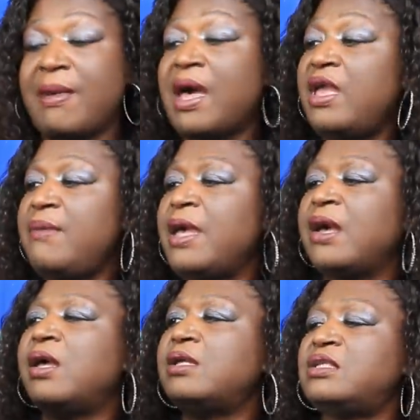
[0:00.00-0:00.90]
my email
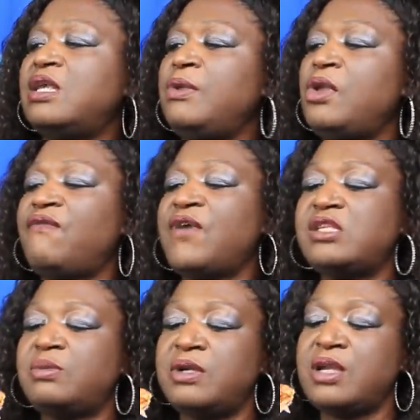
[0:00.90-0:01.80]
and send me your
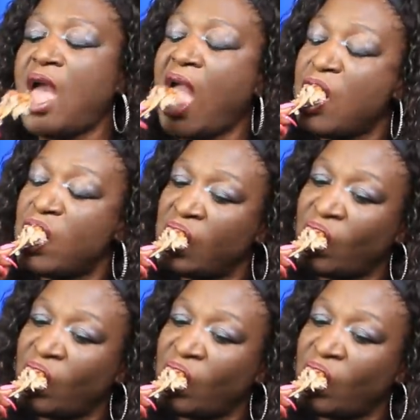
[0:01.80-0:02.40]
Facebook name.